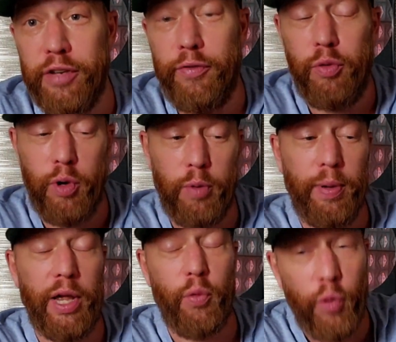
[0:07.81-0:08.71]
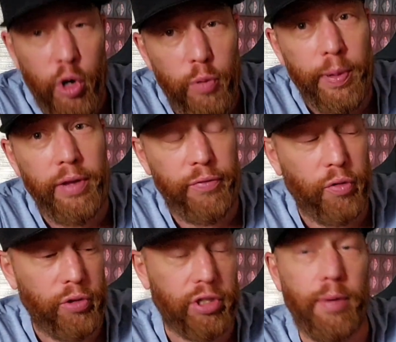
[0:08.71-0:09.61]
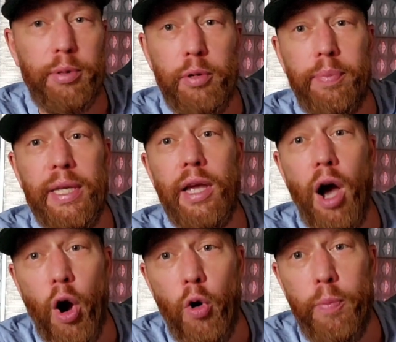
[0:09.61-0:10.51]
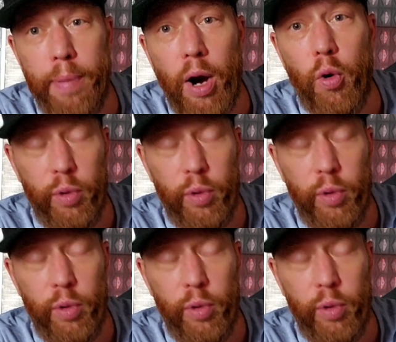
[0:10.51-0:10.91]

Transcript: if you will, but it will be for the WBO belt,